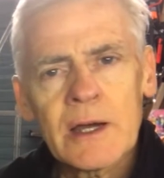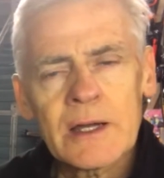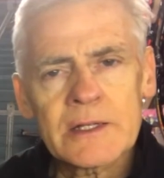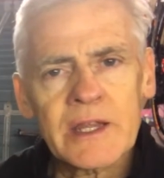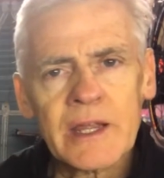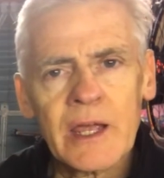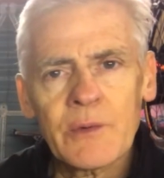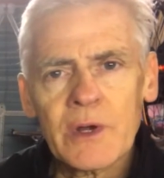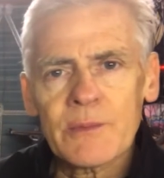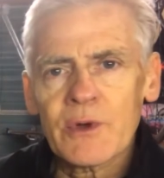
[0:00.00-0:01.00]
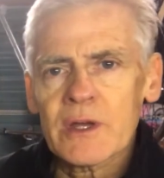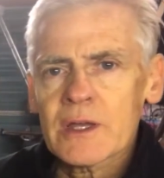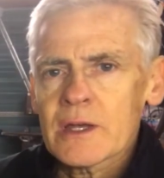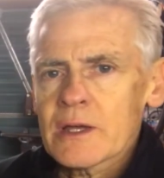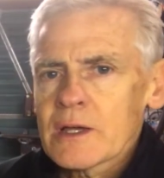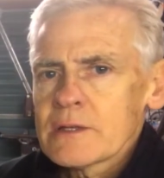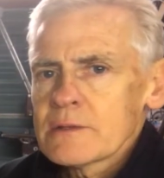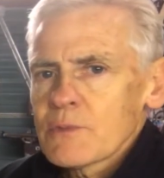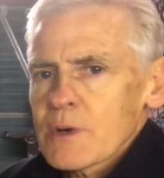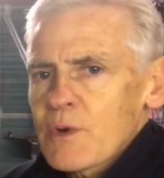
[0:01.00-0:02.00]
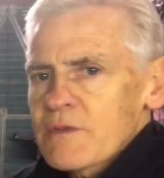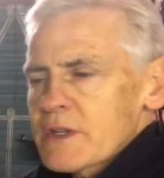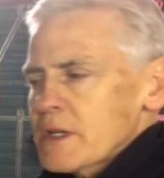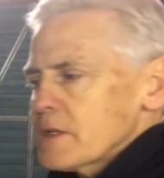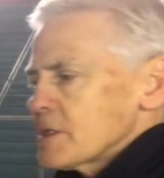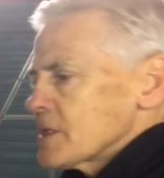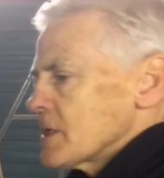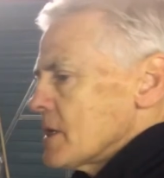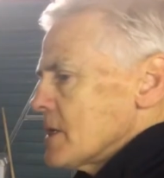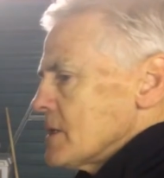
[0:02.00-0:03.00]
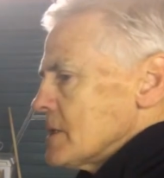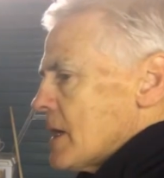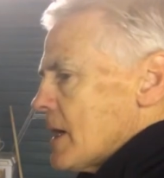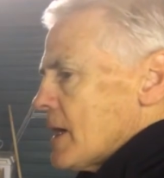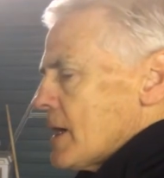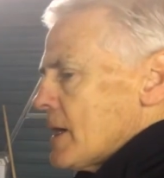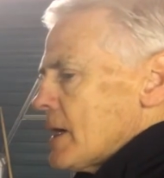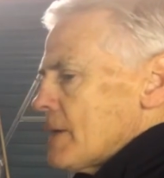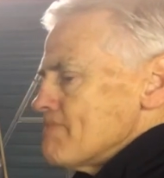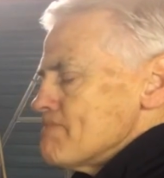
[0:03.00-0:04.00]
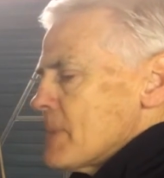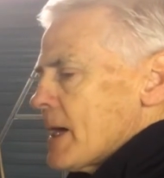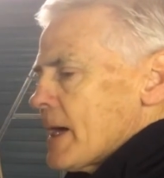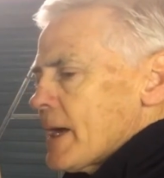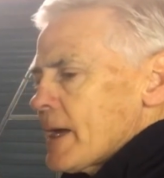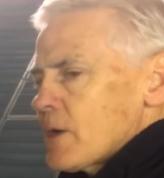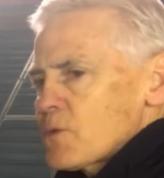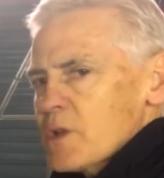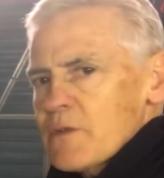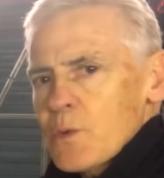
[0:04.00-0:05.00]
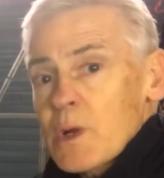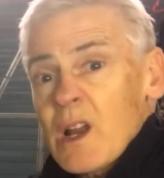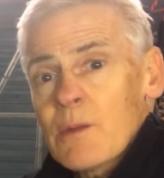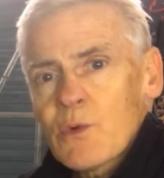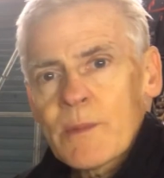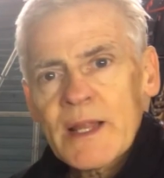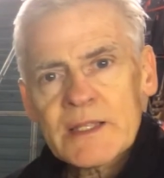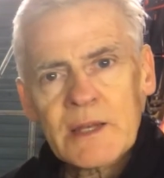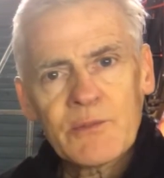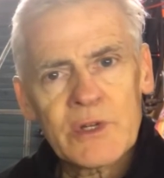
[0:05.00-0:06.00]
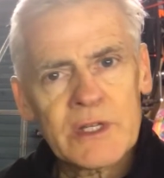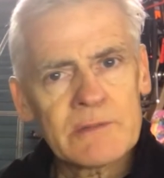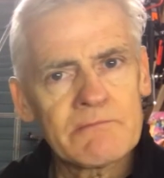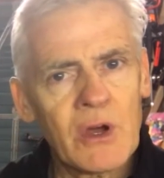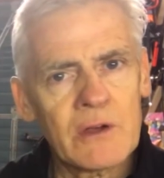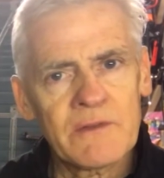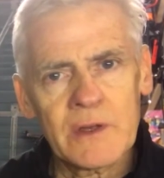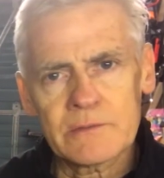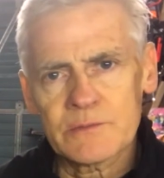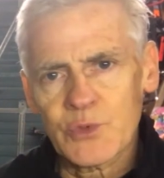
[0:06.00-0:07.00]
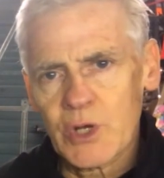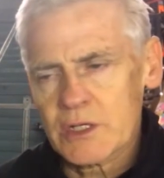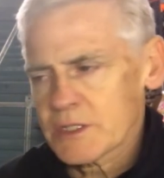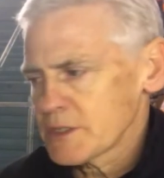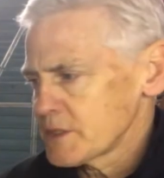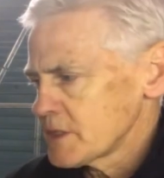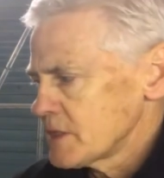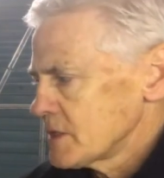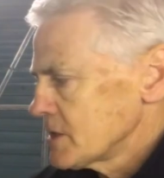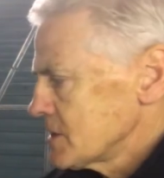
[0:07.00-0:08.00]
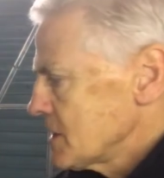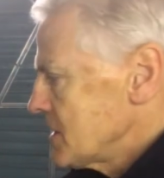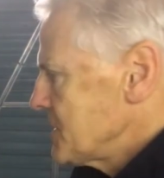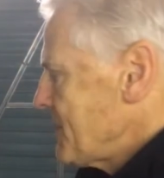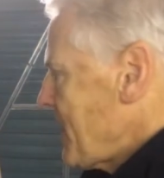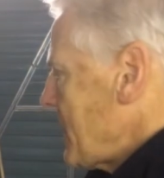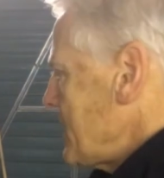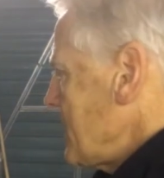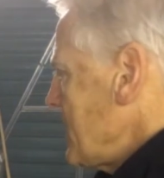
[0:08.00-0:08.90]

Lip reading: check out one of my videos. And also, if you want to know more about the submarine, Mark Felton Productions is your man.